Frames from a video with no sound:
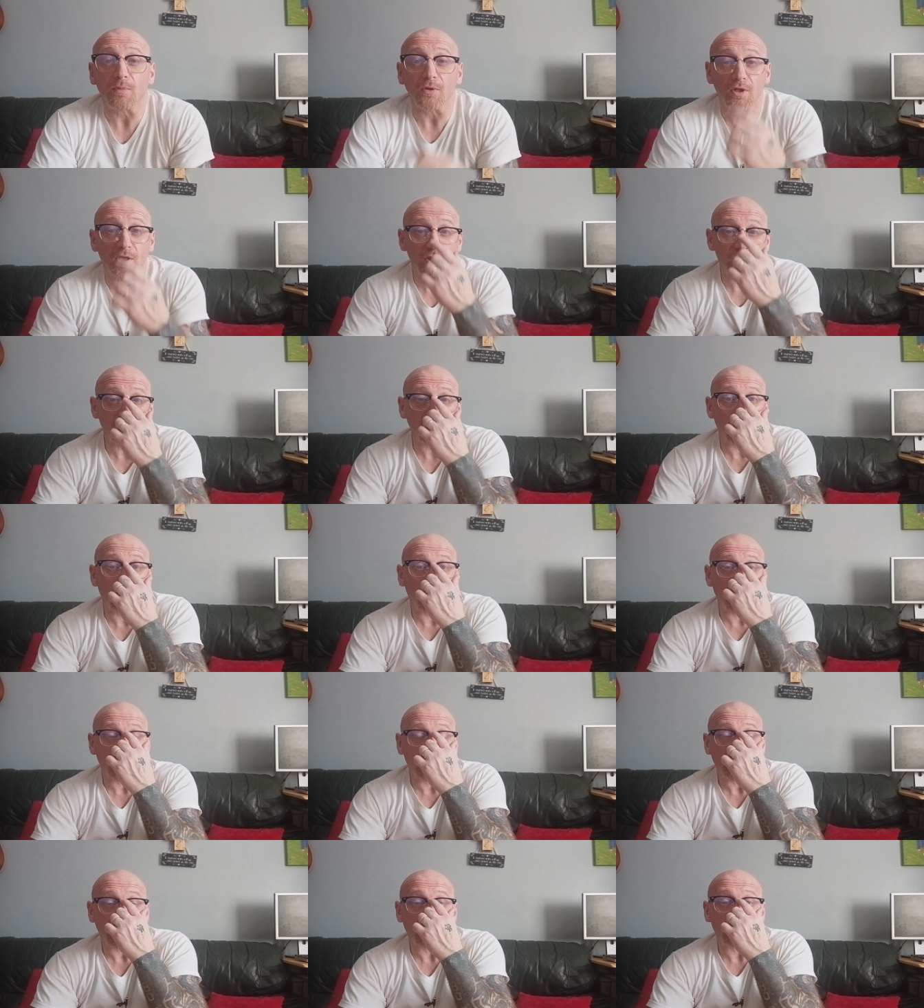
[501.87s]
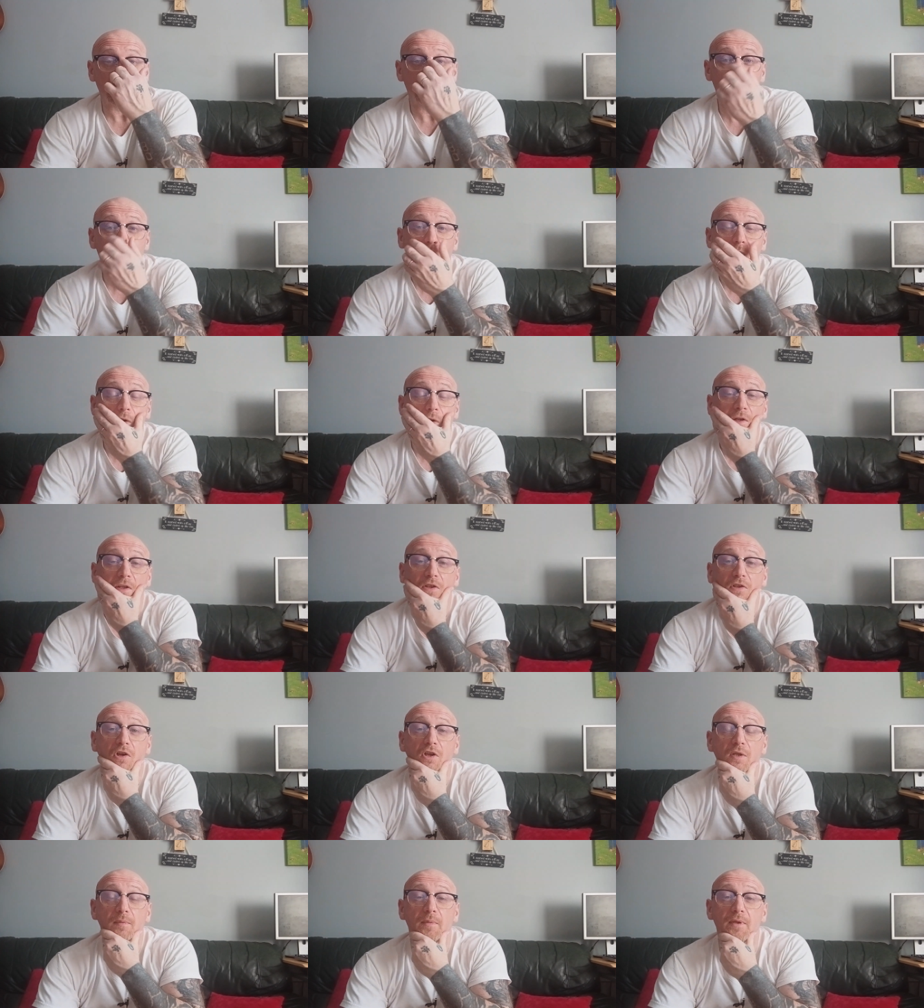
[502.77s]
But I'll show all that. I'll show all the
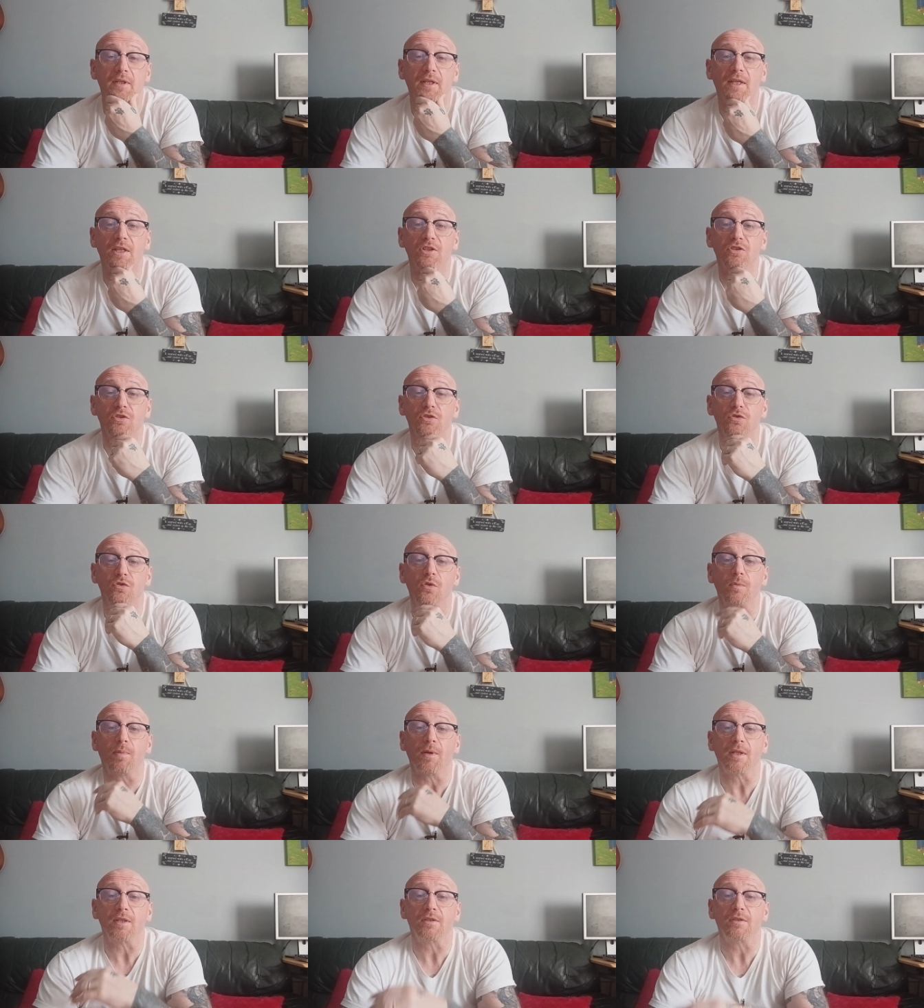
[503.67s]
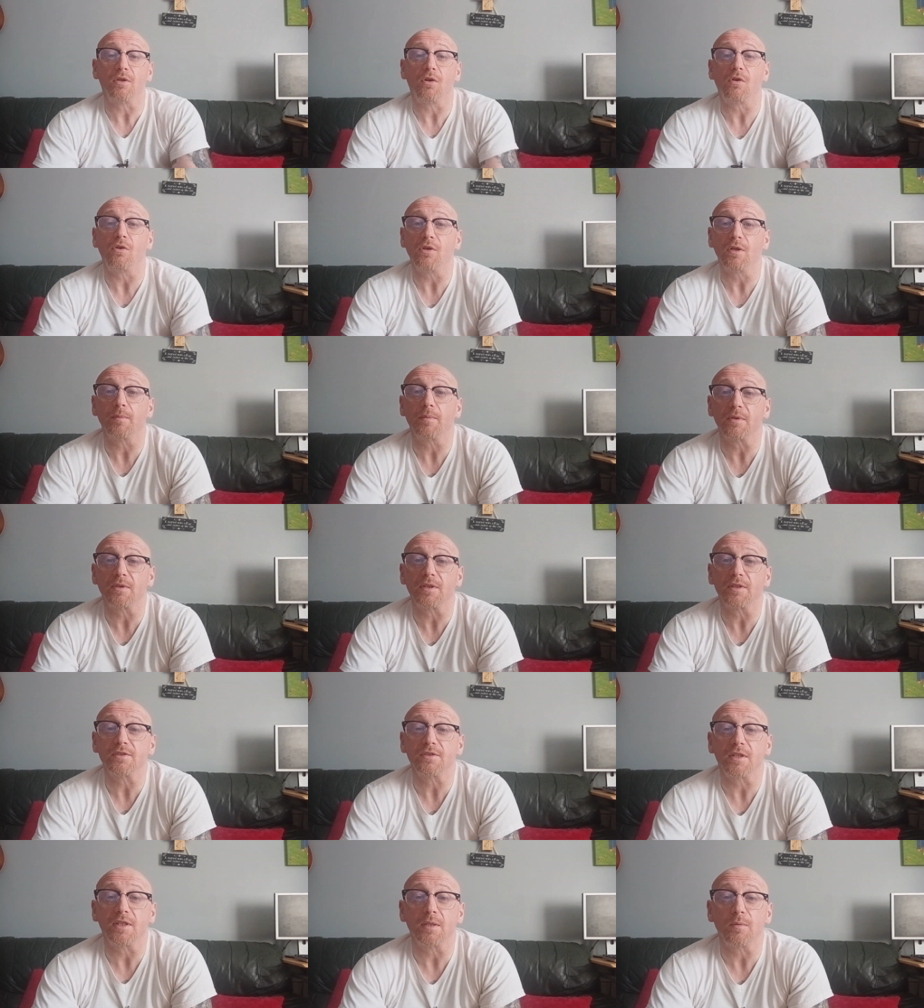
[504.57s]
documentation. No point in talking about
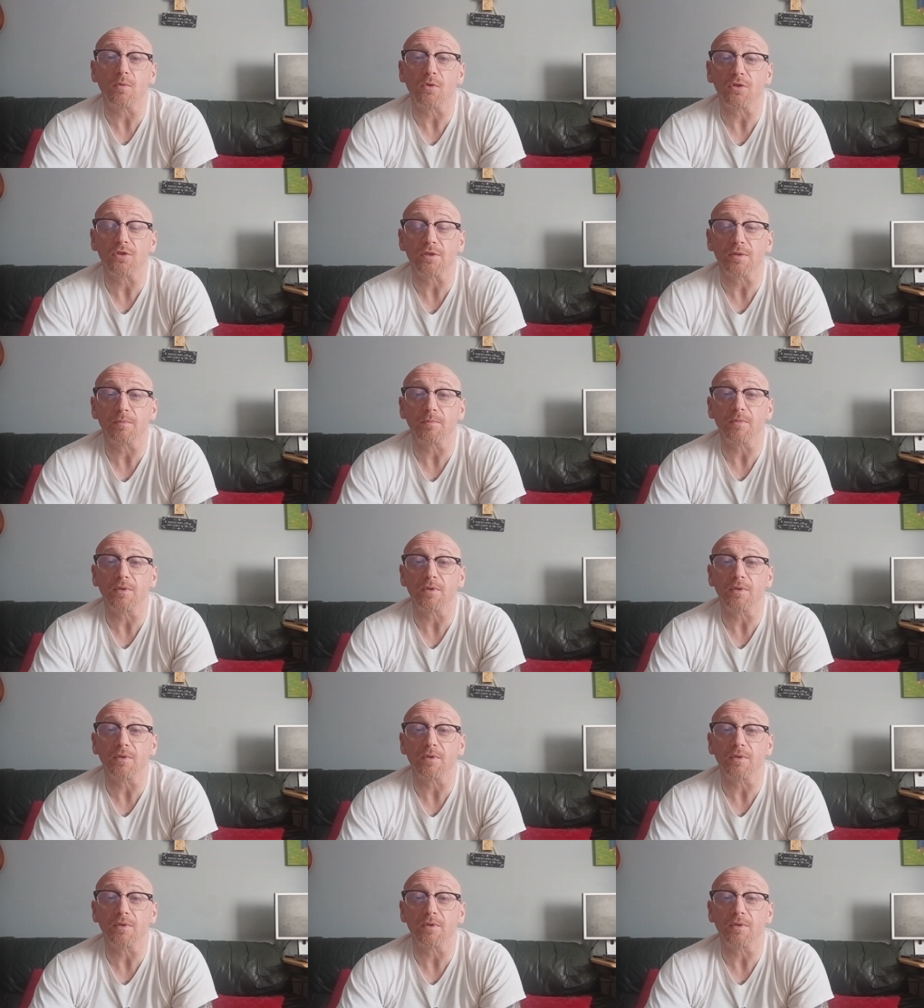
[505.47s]
this anymore.